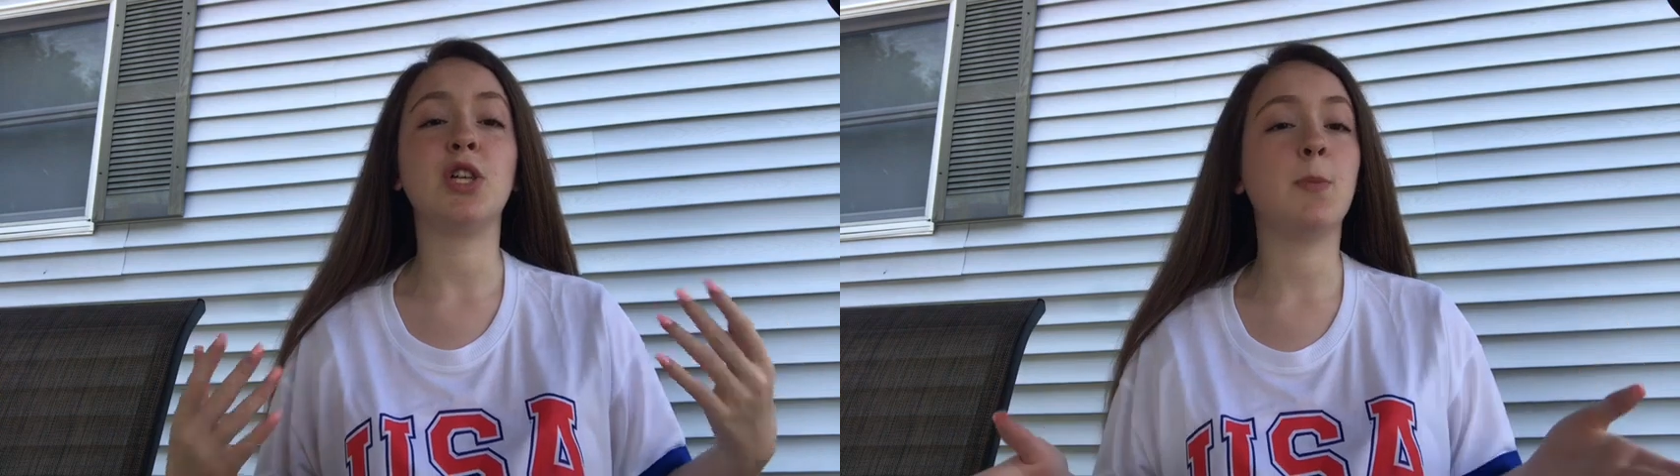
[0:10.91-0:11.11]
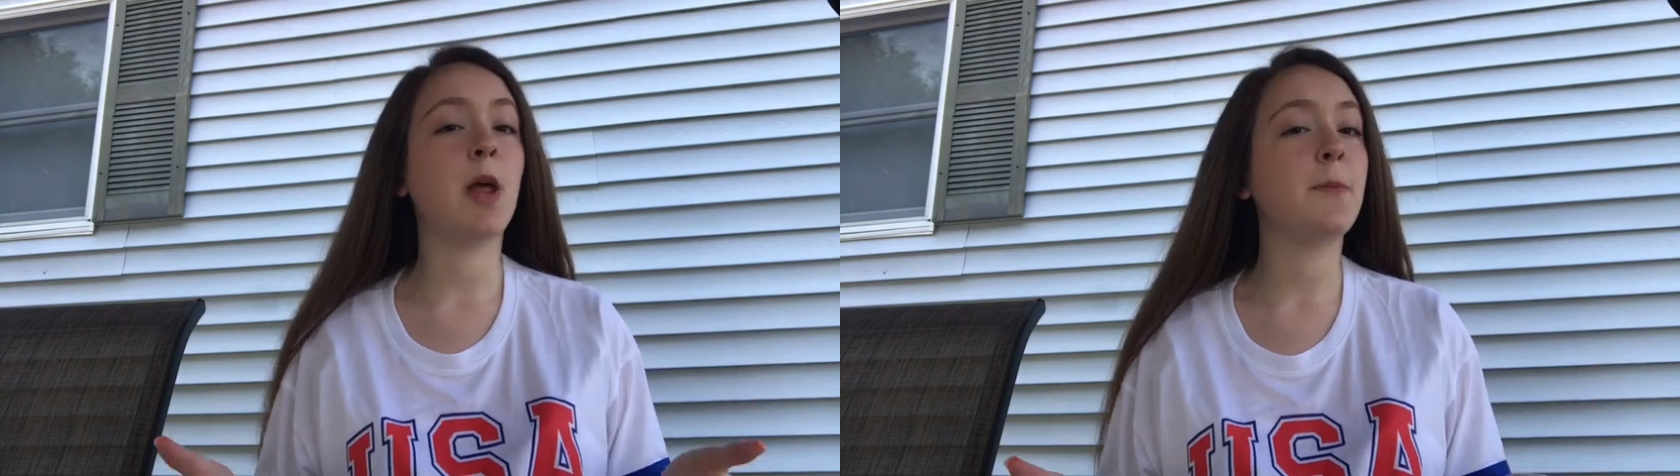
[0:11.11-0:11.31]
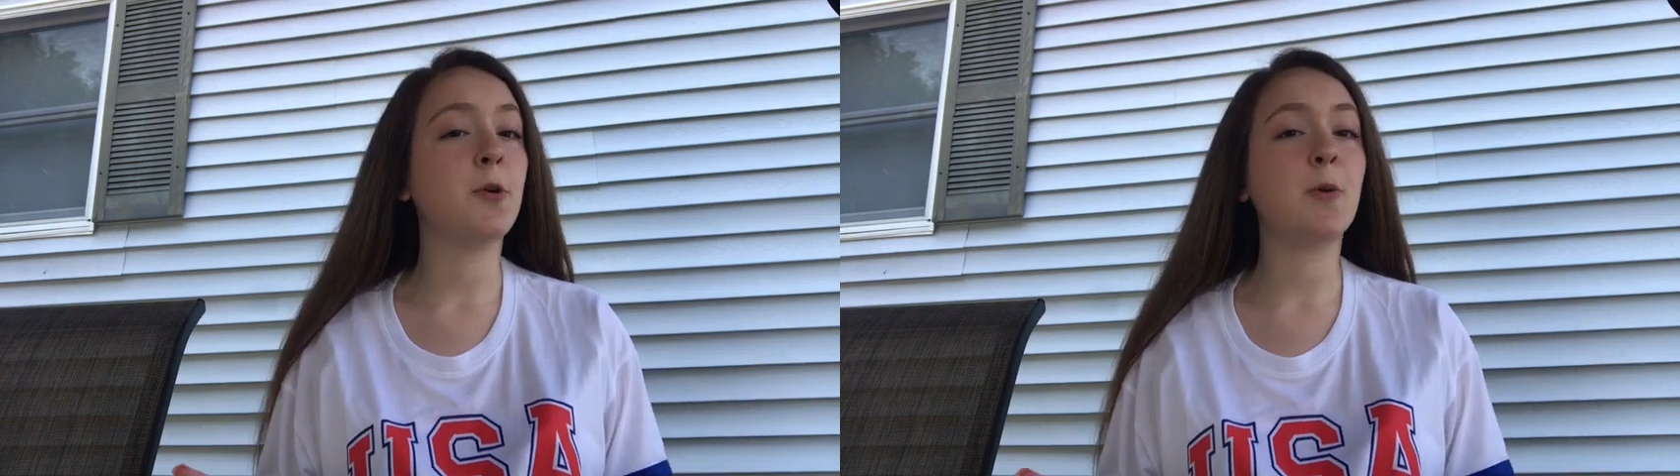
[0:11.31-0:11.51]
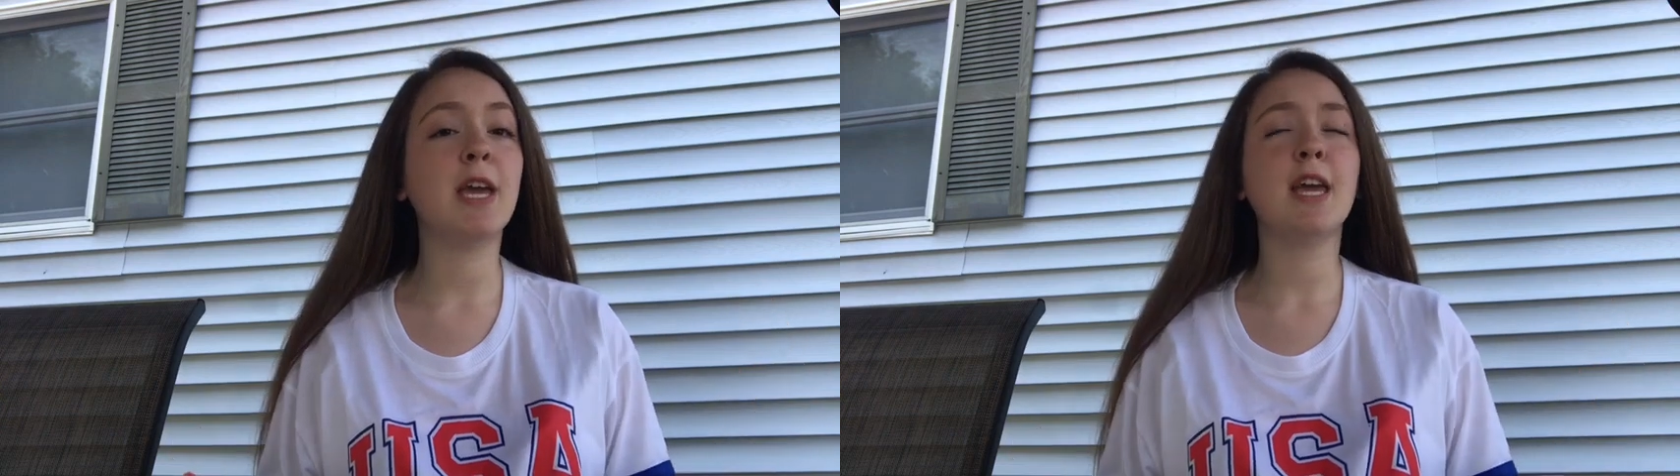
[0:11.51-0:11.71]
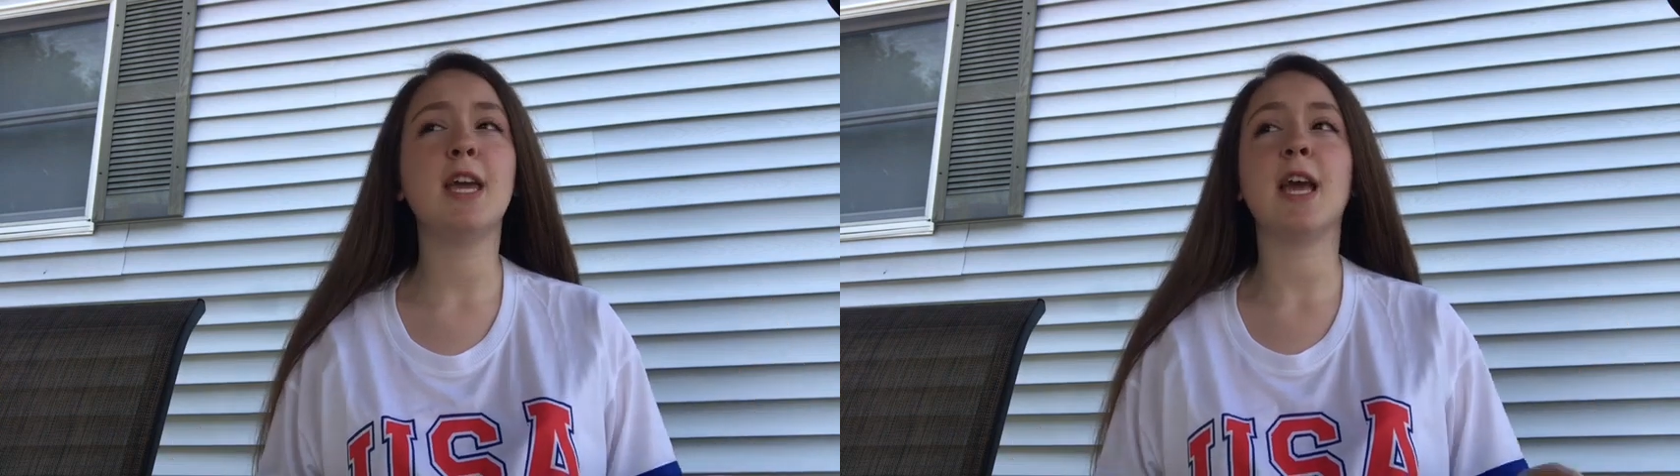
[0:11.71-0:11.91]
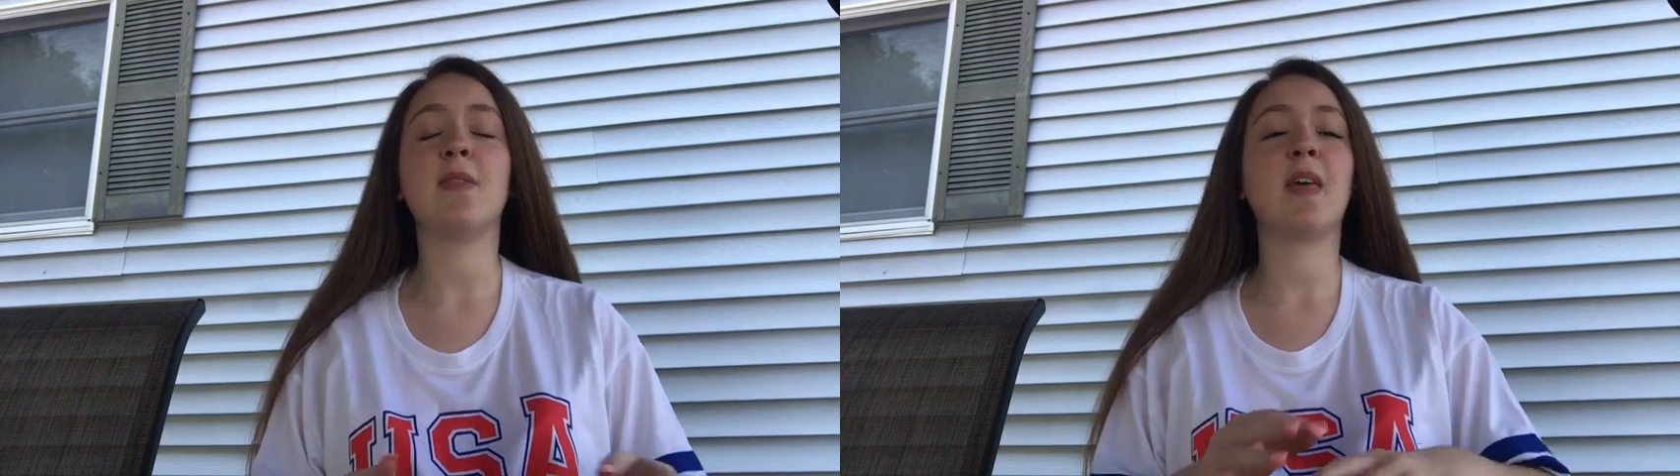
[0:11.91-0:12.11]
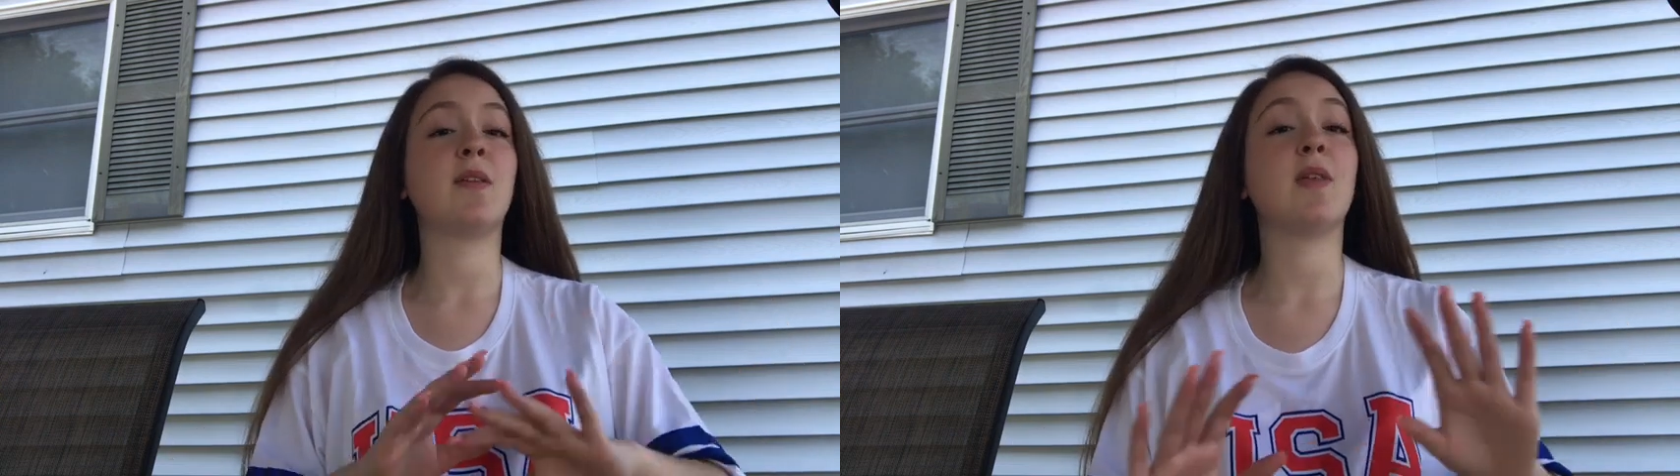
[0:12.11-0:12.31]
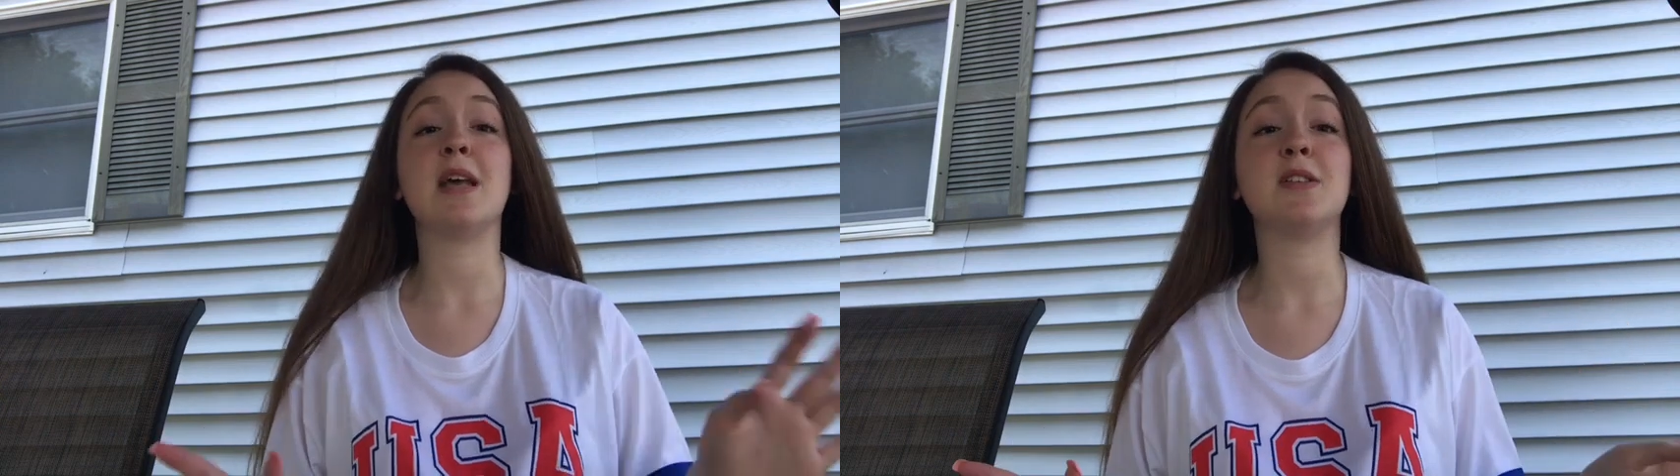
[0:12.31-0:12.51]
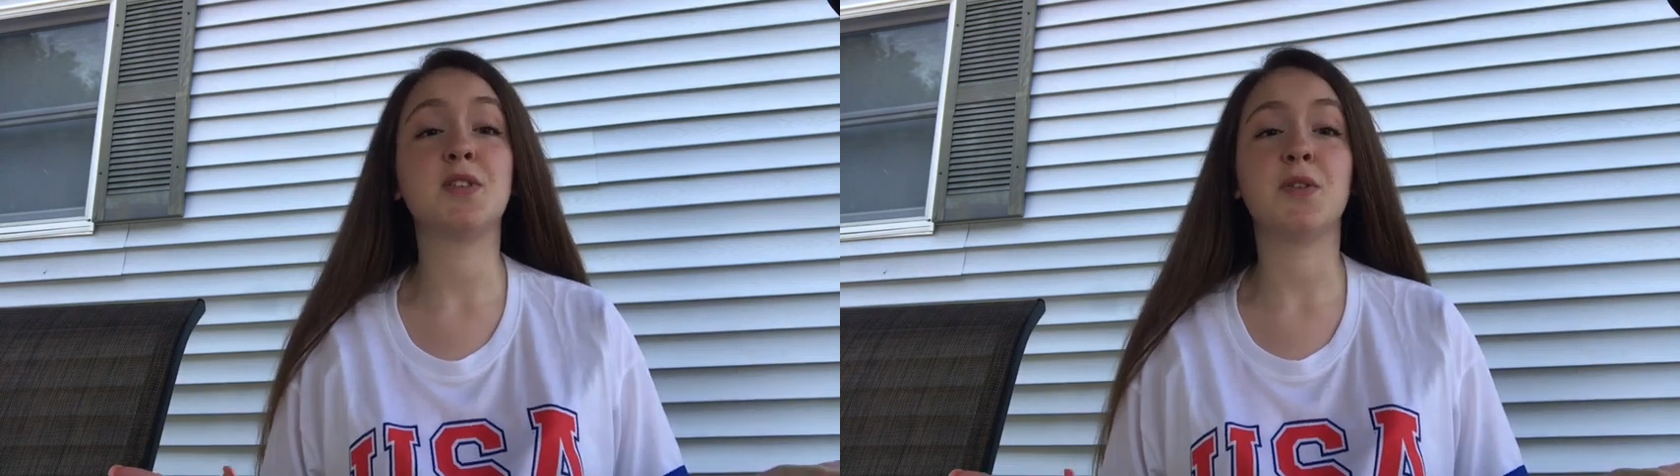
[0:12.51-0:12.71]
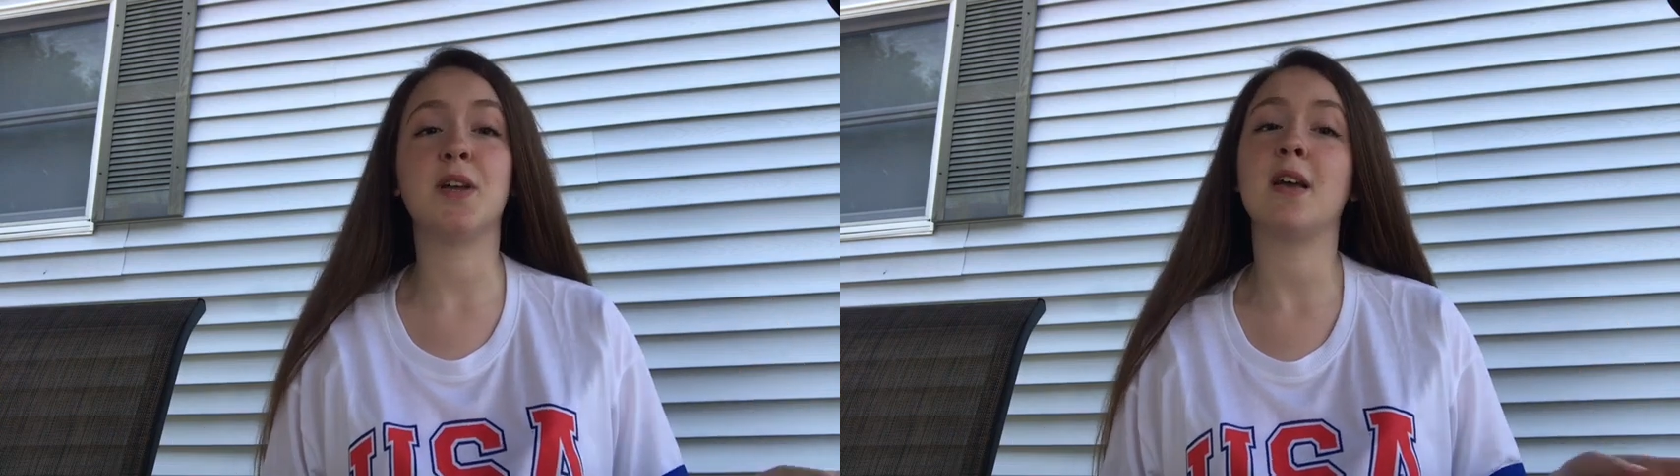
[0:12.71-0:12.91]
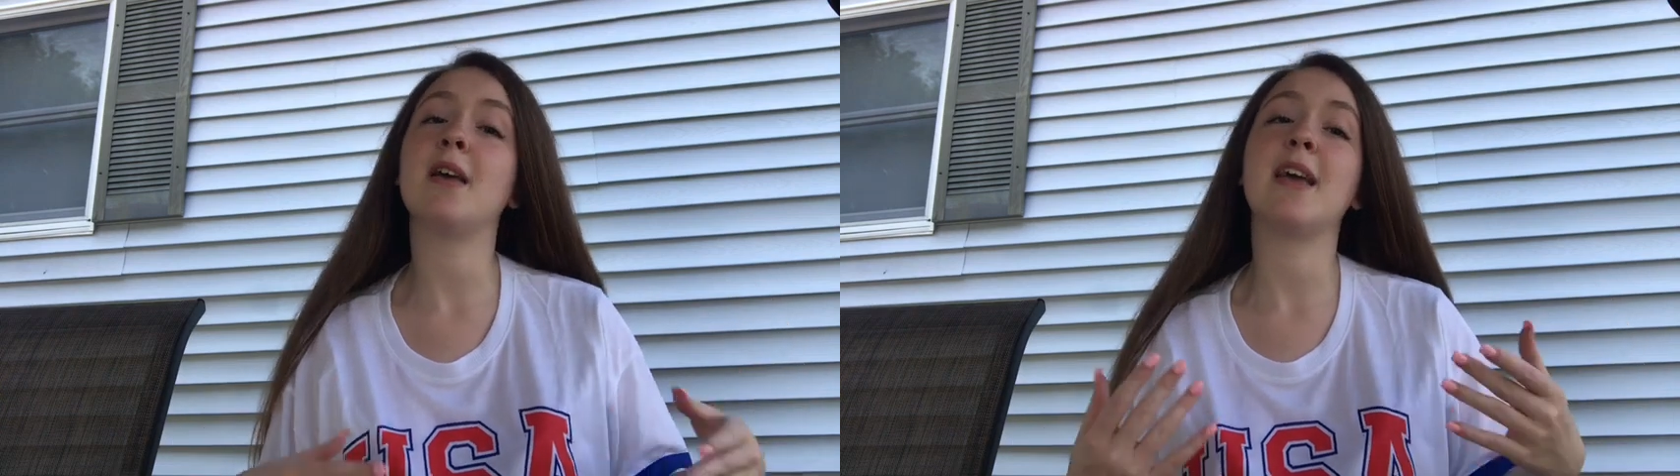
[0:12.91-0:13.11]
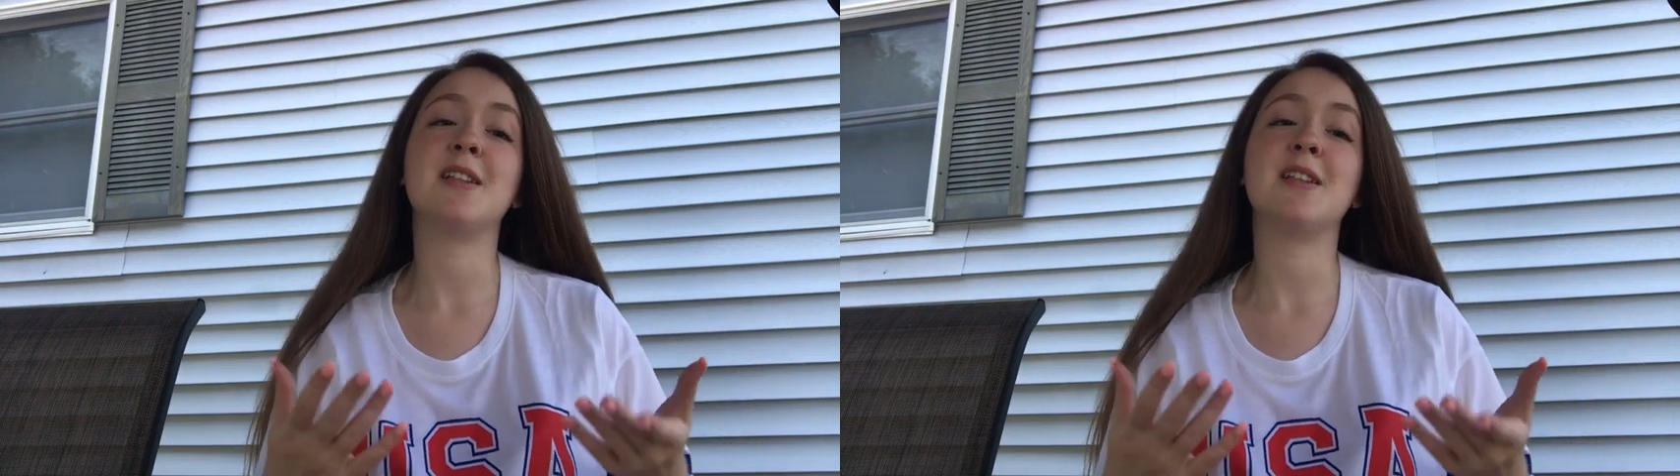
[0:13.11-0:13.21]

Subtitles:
WWE and like the history